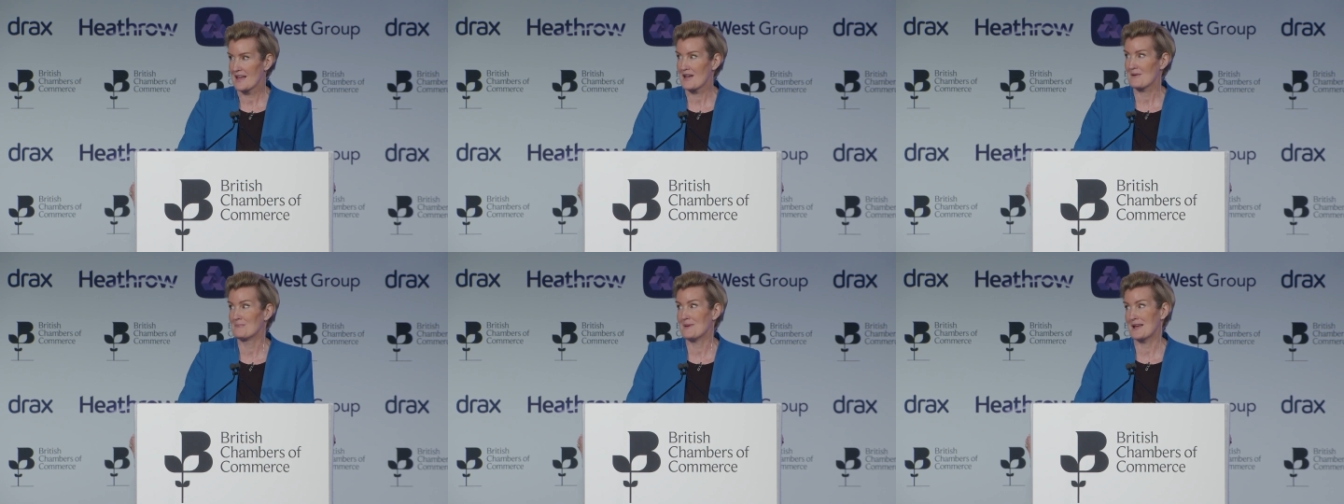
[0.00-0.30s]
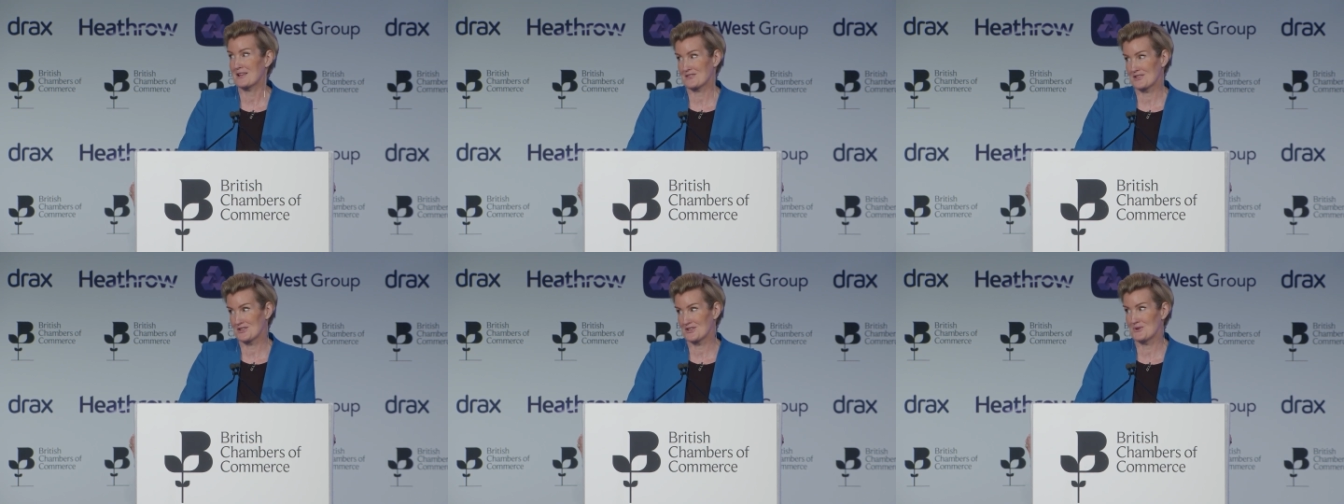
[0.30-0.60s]
and
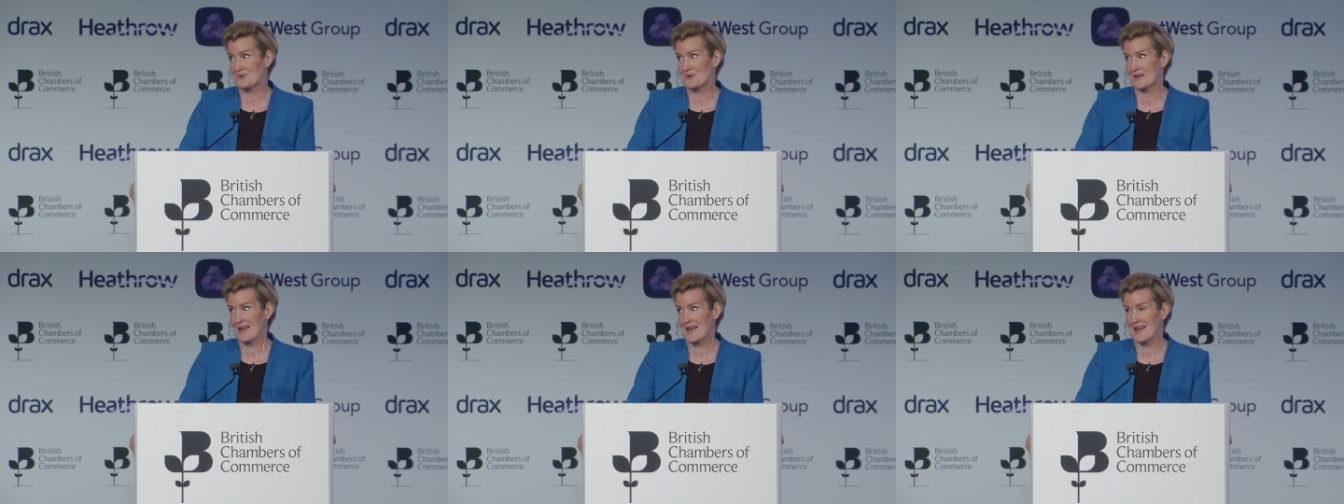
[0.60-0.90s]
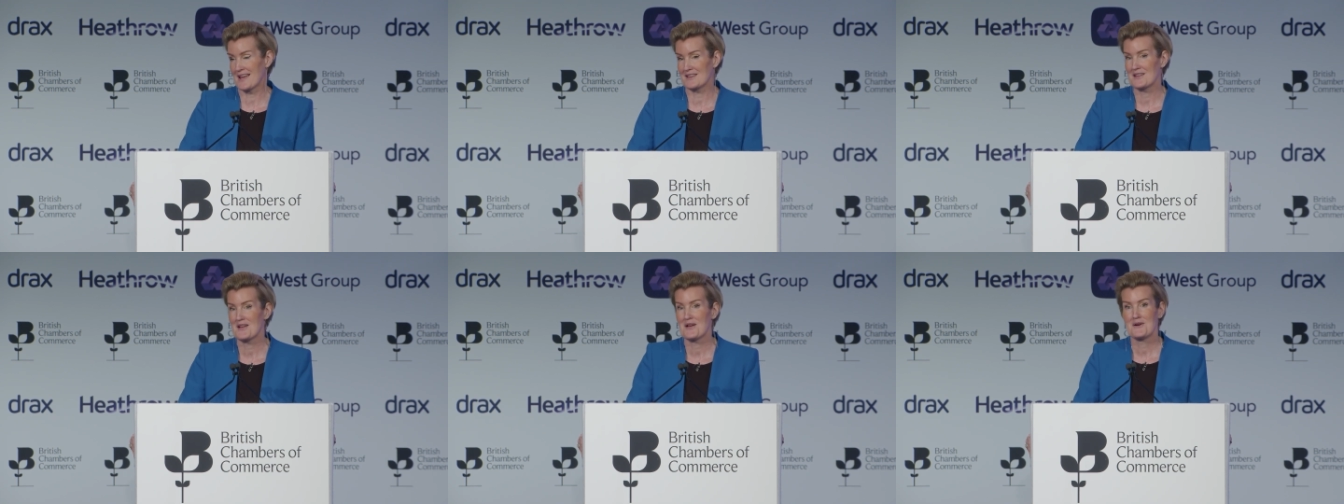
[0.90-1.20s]
make the
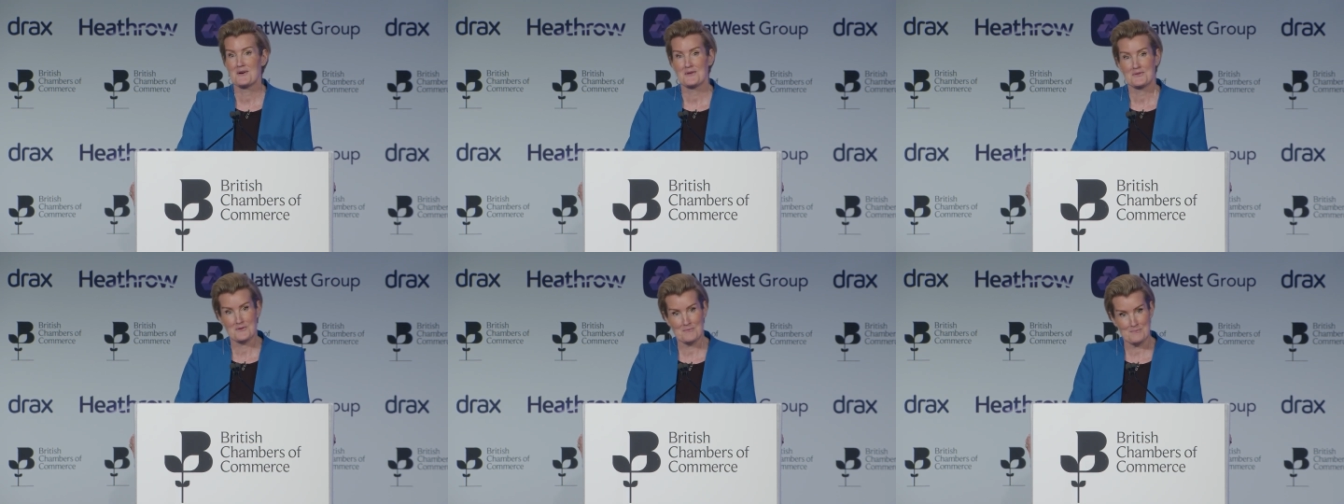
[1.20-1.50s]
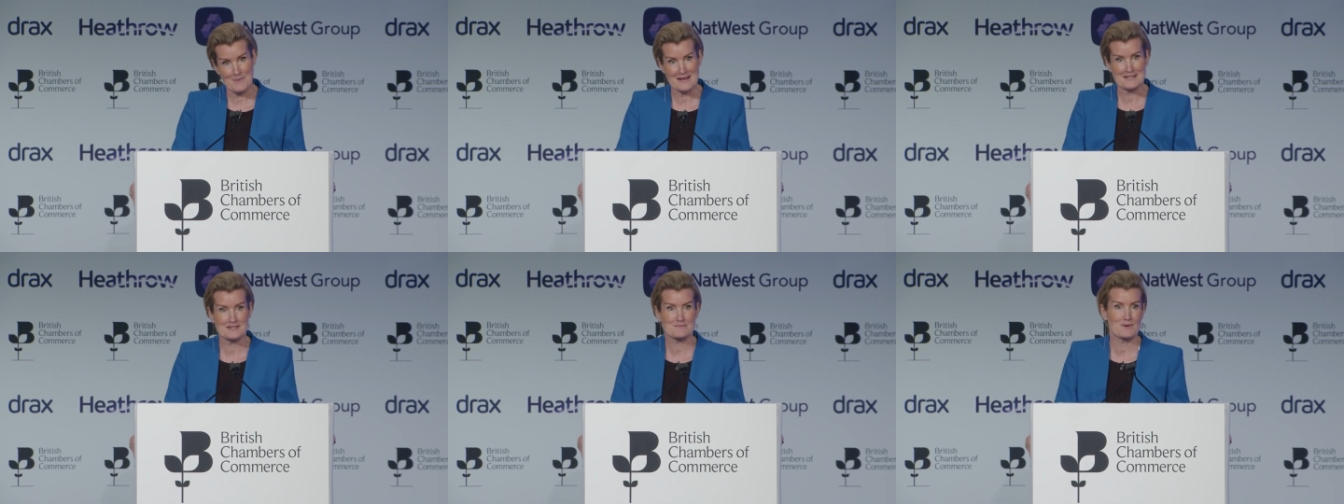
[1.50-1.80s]
UK the
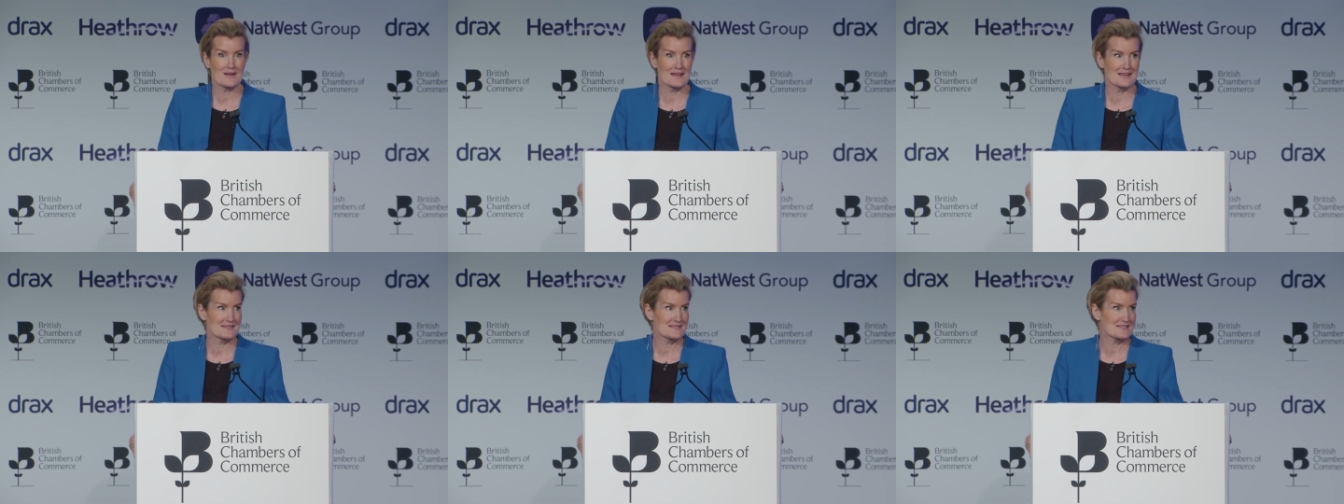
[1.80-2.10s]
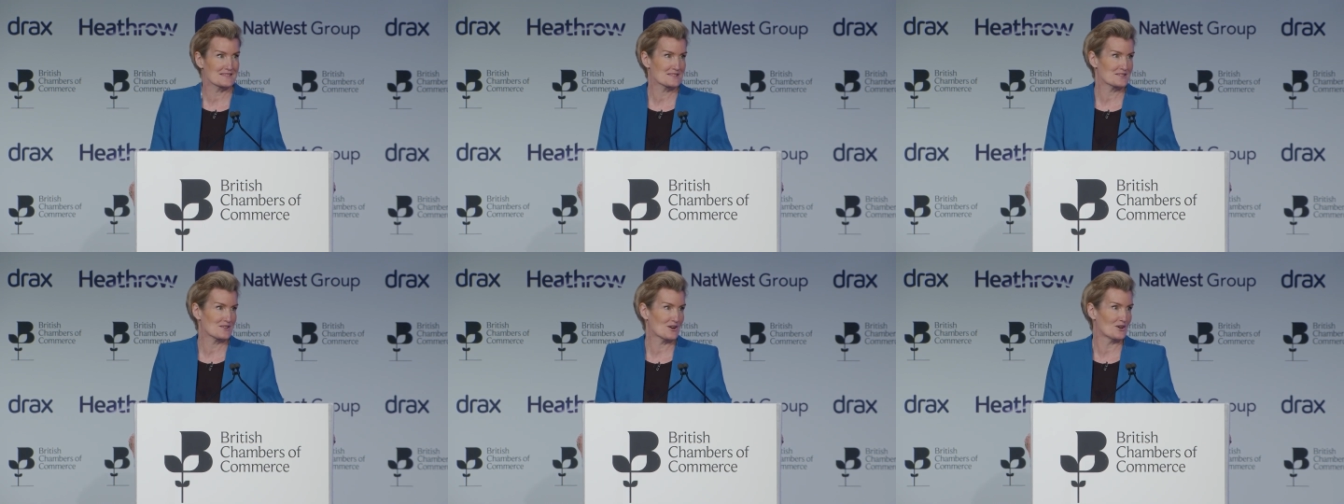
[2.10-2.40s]
best place
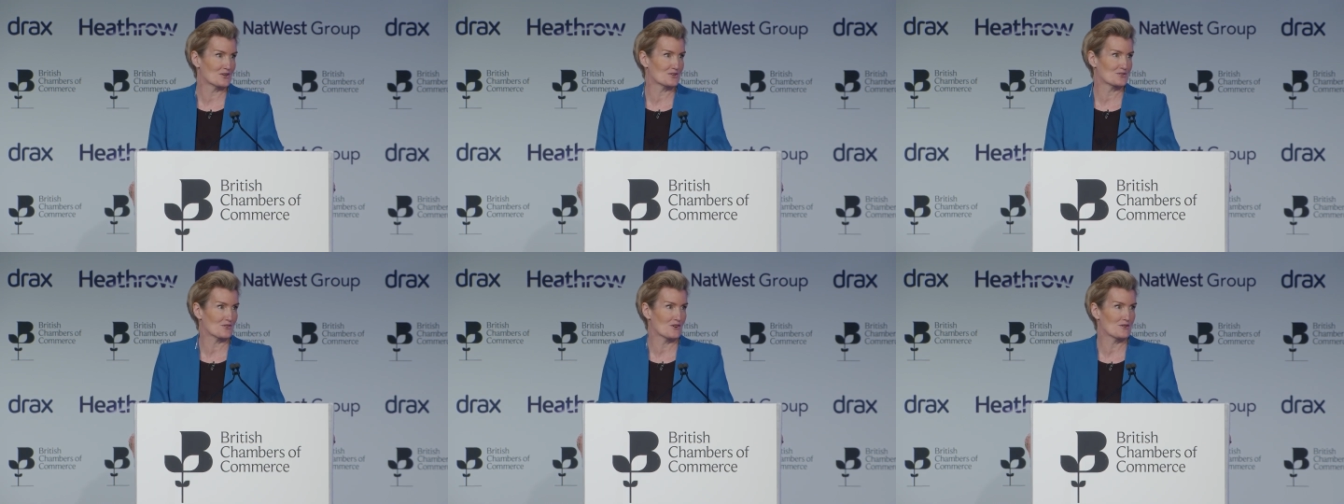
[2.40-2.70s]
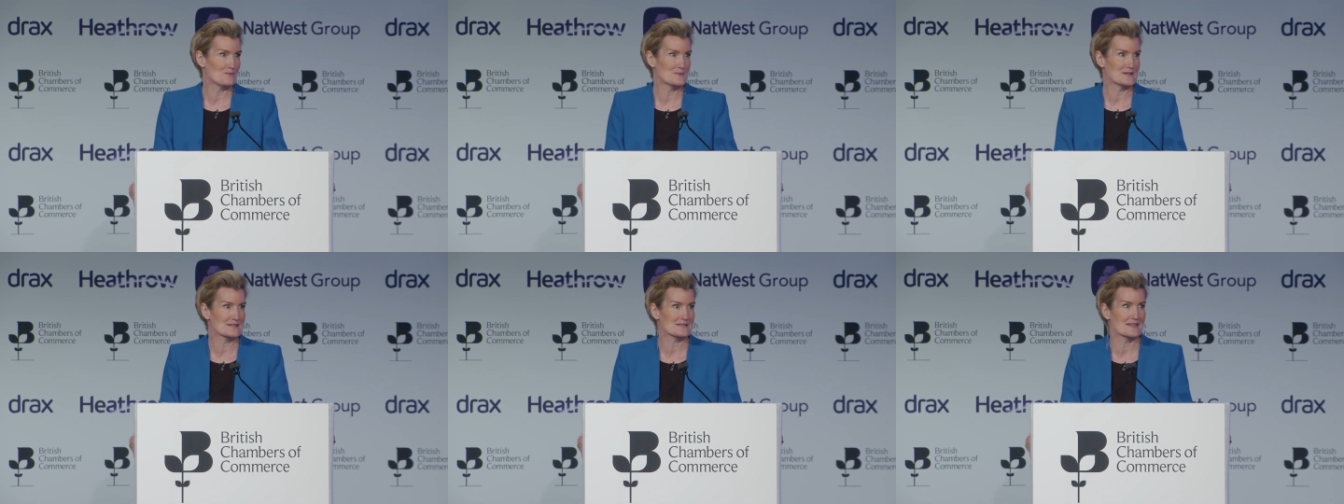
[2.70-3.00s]
to start and
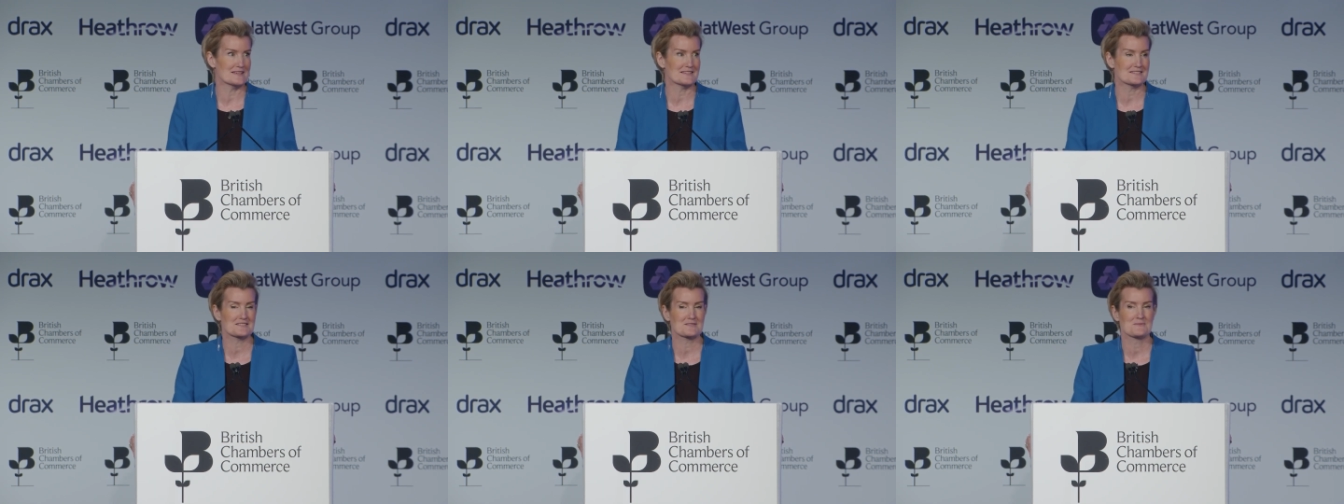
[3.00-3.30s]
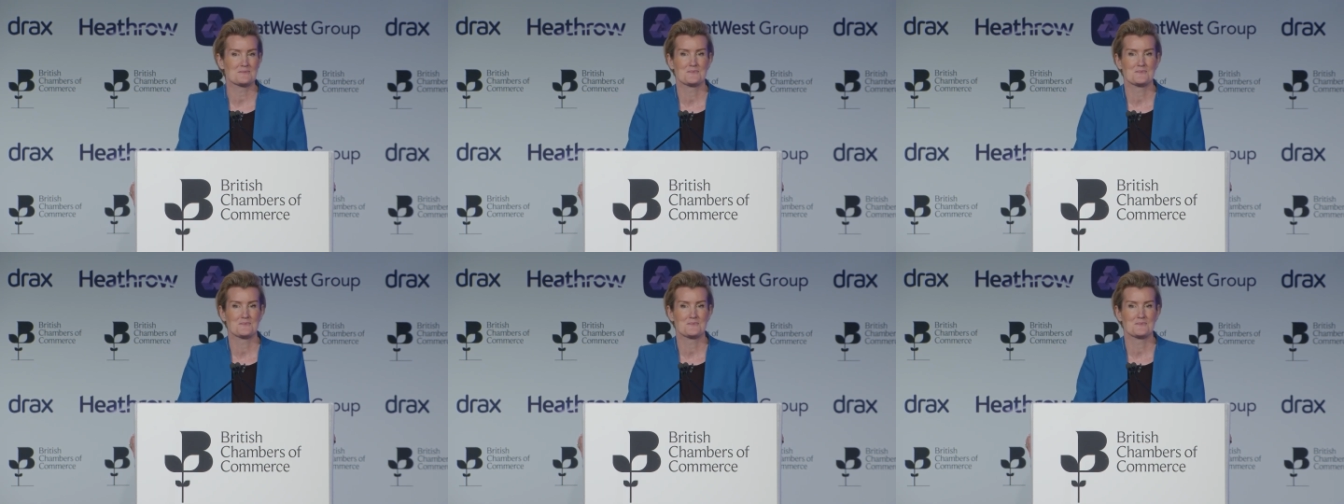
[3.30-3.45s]
grow business.